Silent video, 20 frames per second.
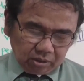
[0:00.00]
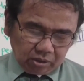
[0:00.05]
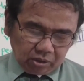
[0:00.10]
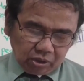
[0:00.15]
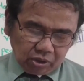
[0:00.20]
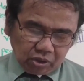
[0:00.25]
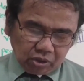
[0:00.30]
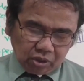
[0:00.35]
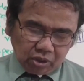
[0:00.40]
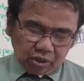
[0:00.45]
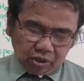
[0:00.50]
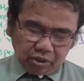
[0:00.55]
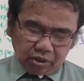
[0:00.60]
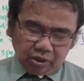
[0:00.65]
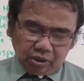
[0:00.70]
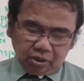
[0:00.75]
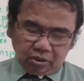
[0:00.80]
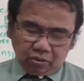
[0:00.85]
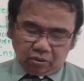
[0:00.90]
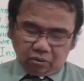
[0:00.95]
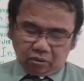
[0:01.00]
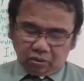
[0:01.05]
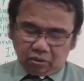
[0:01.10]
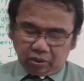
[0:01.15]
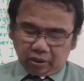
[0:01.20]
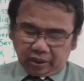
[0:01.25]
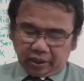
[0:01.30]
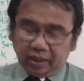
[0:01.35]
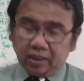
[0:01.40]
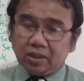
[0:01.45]
discharging
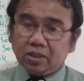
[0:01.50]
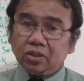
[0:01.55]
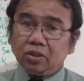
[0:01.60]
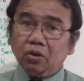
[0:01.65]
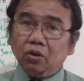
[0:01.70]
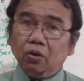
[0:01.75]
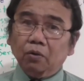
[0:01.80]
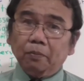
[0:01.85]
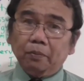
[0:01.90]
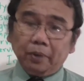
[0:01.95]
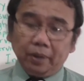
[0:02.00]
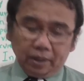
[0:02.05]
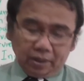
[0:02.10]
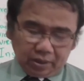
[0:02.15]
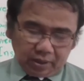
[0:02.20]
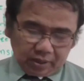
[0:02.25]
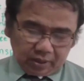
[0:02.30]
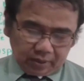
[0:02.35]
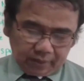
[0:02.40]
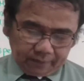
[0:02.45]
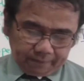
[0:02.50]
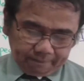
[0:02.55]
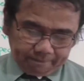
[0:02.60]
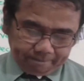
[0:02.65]
or gates operating.